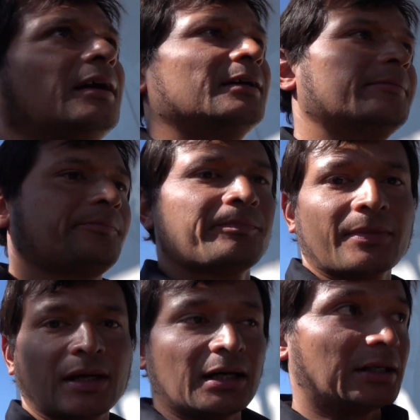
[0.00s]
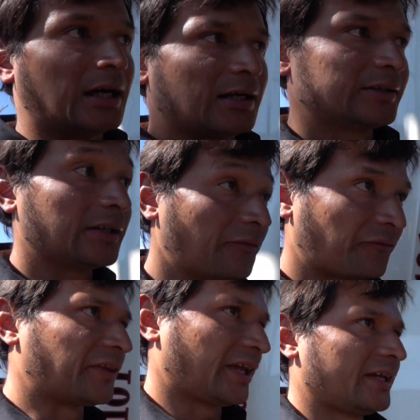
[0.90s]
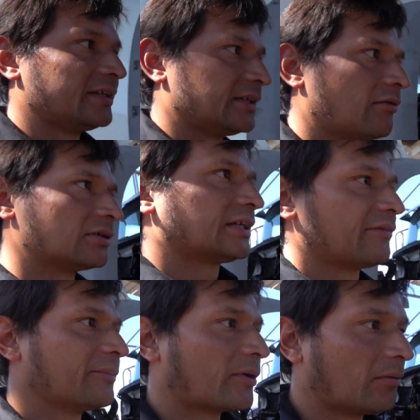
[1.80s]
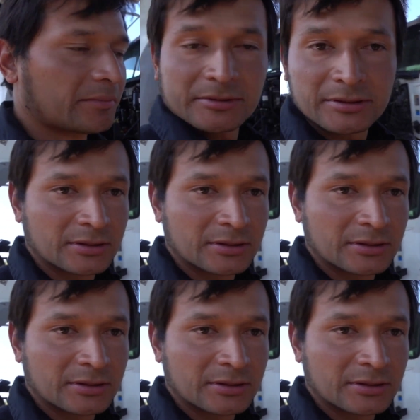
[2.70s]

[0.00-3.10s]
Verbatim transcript: um, uh, DD15 engine that was having problems